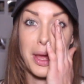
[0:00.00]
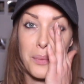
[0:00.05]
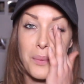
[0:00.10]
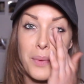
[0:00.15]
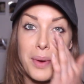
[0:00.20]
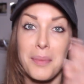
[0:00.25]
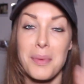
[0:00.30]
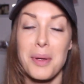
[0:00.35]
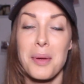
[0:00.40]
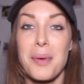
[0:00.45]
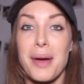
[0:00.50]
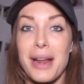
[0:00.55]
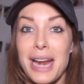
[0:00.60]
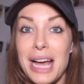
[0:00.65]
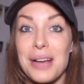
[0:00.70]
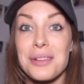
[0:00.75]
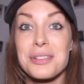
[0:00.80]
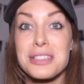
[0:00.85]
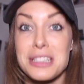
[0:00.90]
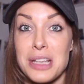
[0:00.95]
When we went
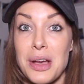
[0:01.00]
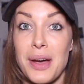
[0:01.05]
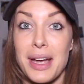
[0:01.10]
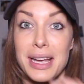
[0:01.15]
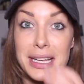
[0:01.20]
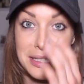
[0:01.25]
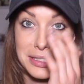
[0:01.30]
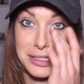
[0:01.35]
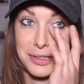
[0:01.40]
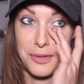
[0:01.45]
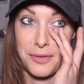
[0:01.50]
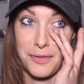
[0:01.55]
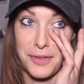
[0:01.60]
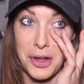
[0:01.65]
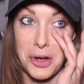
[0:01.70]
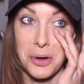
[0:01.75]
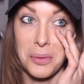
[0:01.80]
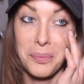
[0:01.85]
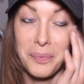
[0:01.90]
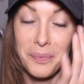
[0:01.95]
outside to
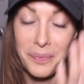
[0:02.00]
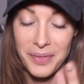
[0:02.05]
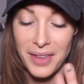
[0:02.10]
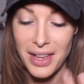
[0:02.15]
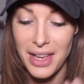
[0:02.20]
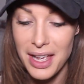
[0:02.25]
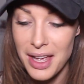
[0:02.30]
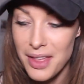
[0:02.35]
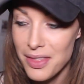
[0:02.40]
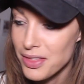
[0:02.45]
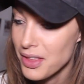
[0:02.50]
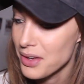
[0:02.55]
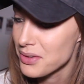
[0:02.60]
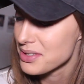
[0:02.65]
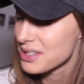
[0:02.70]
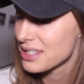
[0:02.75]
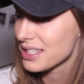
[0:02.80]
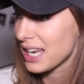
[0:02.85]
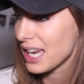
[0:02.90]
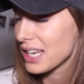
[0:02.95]
film
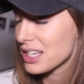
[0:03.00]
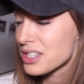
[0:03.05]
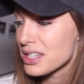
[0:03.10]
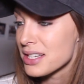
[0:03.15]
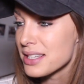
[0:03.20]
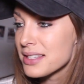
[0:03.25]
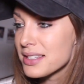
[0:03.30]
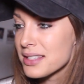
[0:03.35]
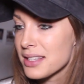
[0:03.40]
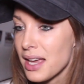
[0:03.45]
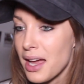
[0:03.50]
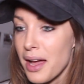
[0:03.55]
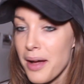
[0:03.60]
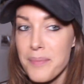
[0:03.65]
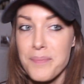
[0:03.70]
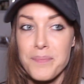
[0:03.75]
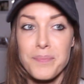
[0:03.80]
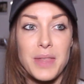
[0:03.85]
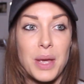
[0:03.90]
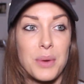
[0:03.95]
those sketches,
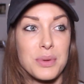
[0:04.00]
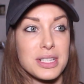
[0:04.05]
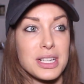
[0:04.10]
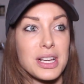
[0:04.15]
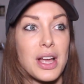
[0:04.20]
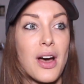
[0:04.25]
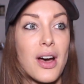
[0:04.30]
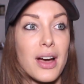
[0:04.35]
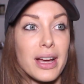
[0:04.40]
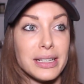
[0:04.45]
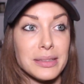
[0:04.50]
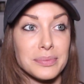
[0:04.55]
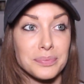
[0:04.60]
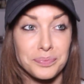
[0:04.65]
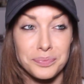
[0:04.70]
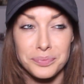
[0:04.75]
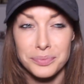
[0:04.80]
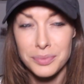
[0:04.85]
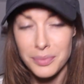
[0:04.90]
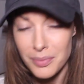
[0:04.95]
there was a guy,
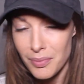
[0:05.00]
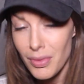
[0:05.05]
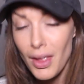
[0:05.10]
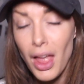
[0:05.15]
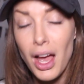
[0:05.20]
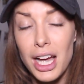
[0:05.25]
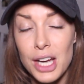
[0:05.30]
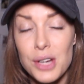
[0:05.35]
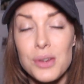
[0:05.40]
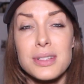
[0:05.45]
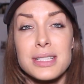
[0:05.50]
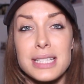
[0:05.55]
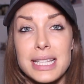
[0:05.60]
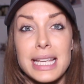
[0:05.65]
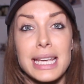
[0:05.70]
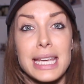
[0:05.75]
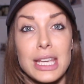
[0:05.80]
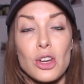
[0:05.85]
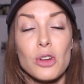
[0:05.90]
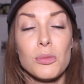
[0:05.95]
I honestly
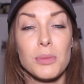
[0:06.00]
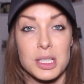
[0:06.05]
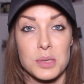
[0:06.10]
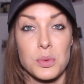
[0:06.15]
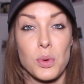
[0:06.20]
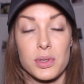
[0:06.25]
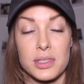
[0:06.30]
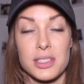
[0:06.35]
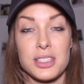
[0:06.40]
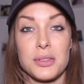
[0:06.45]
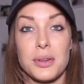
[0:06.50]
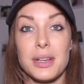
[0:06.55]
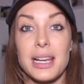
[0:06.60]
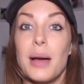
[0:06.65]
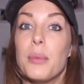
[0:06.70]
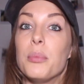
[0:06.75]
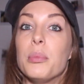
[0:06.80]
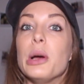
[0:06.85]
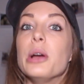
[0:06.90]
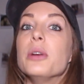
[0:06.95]
think he almost walked into a
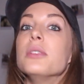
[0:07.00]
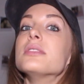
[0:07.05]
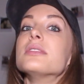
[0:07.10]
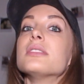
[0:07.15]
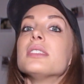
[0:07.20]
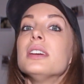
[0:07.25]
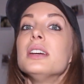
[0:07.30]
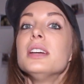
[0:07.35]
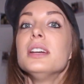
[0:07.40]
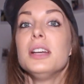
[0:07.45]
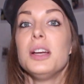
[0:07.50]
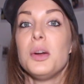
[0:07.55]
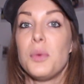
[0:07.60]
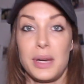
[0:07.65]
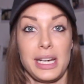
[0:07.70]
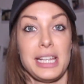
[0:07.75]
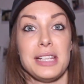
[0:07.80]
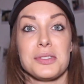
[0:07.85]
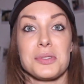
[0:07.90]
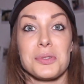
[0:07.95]
lamppost
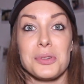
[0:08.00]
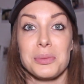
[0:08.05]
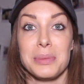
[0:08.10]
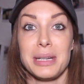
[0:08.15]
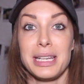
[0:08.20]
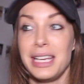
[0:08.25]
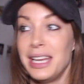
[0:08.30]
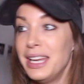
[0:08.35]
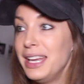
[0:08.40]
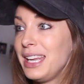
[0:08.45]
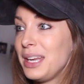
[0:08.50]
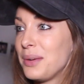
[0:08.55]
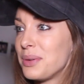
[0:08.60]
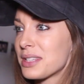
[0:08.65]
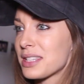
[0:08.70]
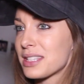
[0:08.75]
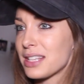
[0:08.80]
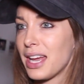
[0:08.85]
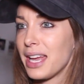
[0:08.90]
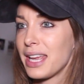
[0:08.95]
when he saw me. He
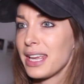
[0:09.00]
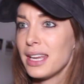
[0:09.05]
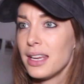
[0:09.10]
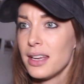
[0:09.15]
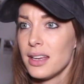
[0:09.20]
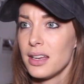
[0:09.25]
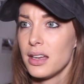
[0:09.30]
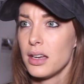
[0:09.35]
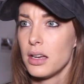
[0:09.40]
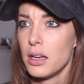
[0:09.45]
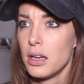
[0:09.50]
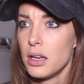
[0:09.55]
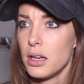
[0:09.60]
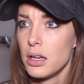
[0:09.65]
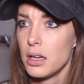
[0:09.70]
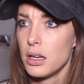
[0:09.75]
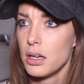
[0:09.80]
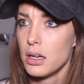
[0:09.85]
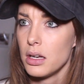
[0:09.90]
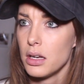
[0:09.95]
was like,
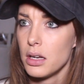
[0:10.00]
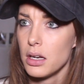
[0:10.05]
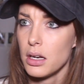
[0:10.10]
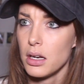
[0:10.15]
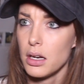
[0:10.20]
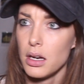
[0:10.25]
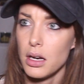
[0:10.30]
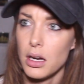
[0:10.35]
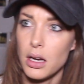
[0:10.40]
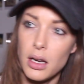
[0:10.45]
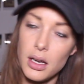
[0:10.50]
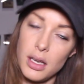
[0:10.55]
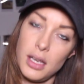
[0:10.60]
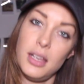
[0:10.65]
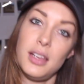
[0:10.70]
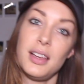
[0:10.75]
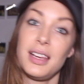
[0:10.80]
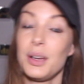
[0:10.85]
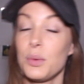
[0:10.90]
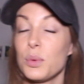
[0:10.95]

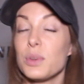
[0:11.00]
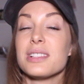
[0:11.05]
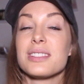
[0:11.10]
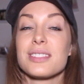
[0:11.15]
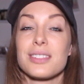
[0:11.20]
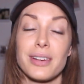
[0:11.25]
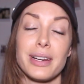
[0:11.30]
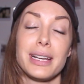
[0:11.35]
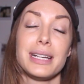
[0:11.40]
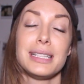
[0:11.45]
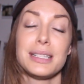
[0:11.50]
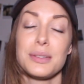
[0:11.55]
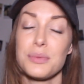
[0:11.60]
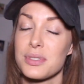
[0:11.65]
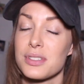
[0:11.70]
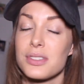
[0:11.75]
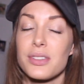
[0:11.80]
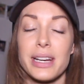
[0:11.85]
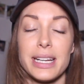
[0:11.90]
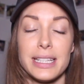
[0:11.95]
it was great, it
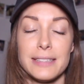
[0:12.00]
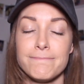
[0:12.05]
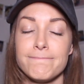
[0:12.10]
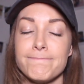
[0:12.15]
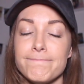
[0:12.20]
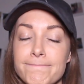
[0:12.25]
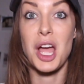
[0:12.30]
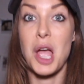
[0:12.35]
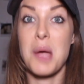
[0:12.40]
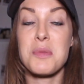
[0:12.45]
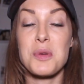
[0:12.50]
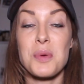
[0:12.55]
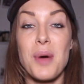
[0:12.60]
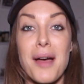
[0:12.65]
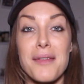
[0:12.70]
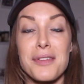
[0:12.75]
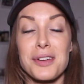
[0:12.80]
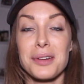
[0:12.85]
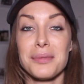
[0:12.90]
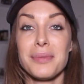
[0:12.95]
was great. I hope you all
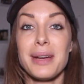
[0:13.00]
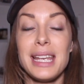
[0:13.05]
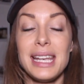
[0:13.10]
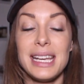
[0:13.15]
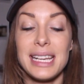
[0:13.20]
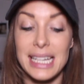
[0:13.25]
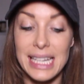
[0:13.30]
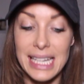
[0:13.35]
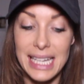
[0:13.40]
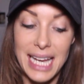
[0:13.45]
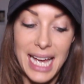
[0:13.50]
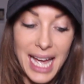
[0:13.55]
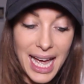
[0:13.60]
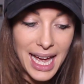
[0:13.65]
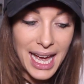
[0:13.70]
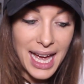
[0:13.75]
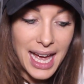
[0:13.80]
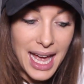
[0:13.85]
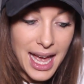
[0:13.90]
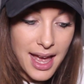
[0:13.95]
have a good week,
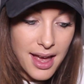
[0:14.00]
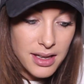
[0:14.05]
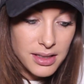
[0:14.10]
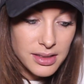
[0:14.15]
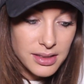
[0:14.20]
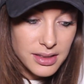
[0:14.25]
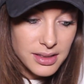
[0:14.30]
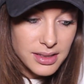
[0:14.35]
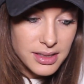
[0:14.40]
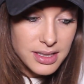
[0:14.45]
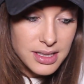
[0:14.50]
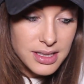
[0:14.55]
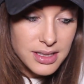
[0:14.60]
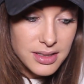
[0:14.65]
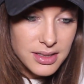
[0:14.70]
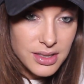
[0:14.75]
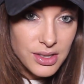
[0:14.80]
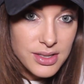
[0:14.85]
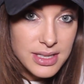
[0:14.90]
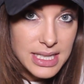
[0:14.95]

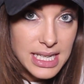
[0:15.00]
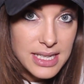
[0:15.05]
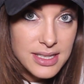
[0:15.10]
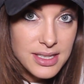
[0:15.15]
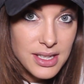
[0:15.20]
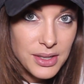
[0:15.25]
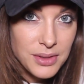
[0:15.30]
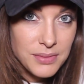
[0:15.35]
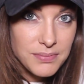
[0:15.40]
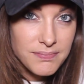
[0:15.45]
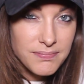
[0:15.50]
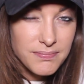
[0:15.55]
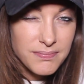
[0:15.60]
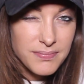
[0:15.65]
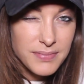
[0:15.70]
and I'll see you soon.